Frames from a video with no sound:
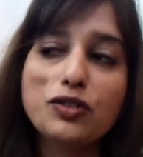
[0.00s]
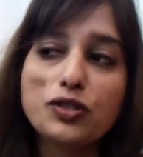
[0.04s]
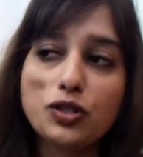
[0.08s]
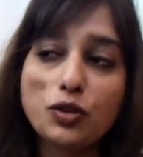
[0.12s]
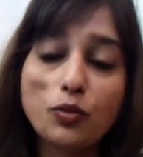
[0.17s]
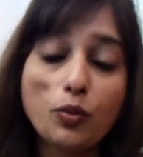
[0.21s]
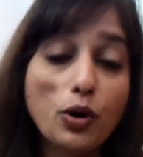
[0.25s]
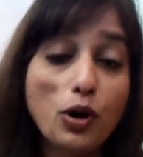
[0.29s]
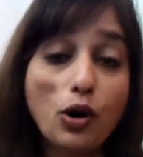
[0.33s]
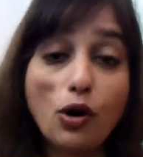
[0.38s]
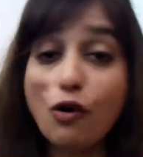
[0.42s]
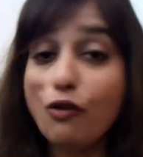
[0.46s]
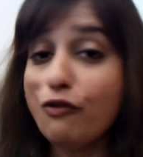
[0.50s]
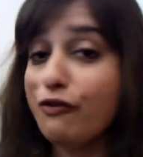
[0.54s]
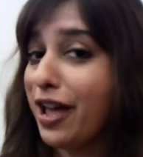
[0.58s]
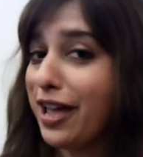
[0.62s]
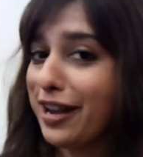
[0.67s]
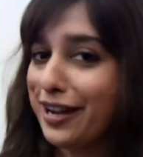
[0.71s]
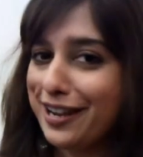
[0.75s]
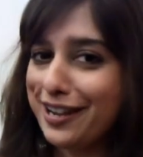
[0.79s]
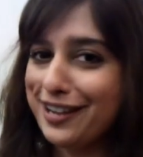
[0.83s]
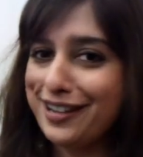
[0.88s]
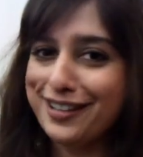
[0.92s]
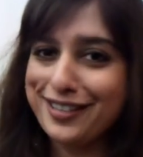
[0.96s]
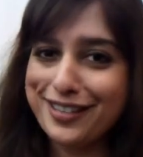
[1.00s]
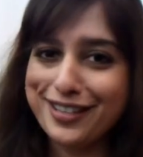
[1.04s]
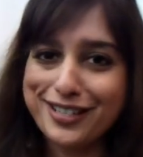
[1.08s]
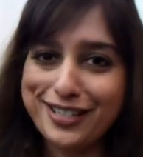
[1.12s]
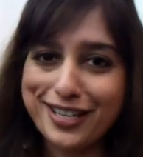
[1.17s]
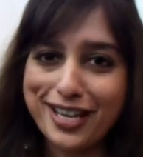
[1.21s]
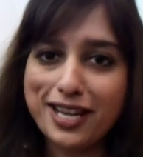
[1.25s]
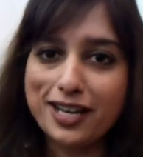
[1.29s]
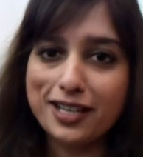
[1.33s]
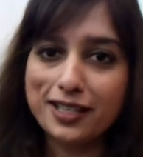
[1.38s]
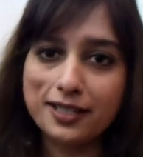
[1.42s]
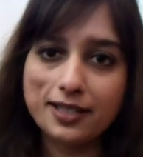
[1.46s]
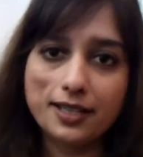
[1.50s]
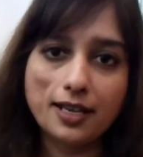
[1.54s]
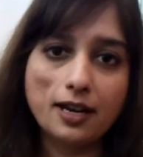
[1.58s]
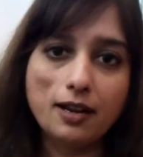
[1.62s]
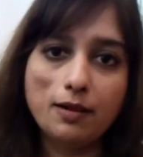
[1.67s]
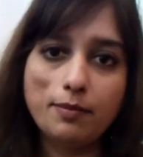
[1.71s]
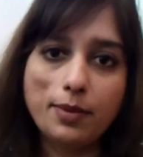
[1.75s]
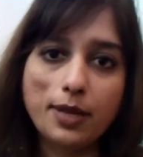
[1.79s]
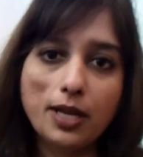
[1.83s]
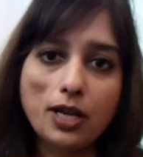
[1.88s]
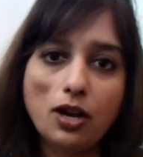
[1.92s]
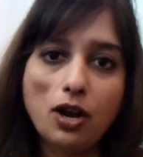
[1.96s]
So we're area? Already in the data
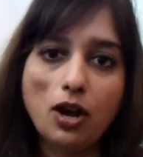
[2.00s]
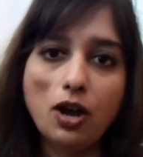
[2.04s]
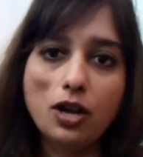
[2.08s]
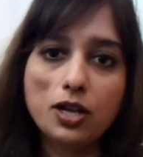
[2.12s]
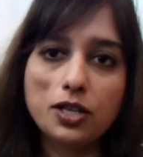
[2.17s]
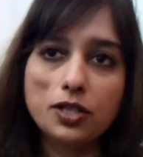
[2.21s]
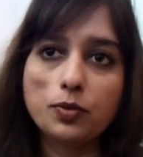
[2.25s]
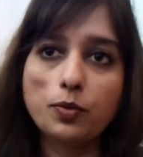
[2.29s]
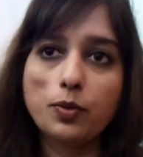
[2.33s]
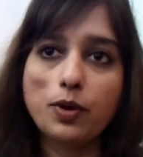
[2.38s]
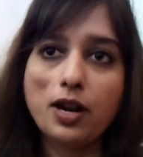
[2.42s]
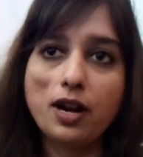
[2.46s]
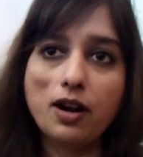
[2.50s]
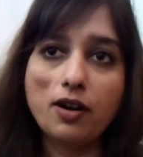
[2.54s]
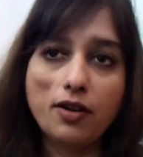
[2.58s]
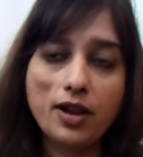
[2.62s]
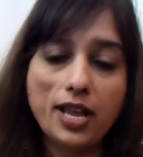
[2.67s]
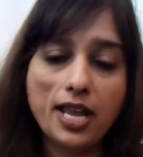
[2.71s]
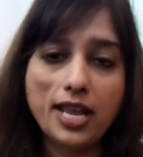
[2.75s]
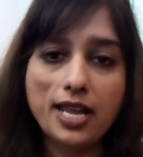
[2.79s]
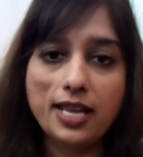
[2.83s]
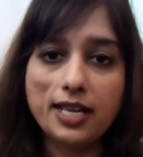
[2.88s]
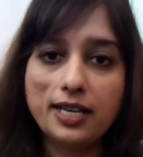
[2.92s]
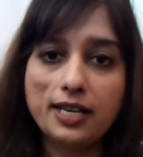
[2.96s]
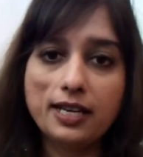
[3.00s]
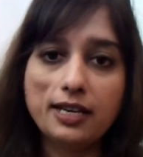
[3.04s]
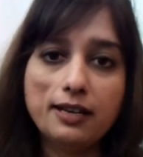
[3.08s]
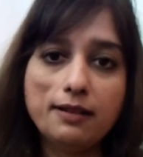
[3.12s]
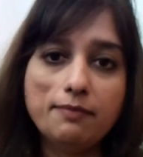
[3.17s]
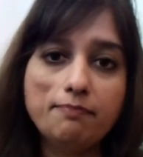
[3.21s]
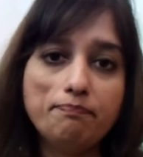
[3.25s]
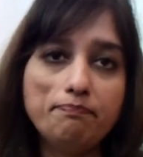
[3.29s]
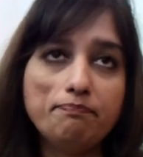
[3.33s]
center because we're in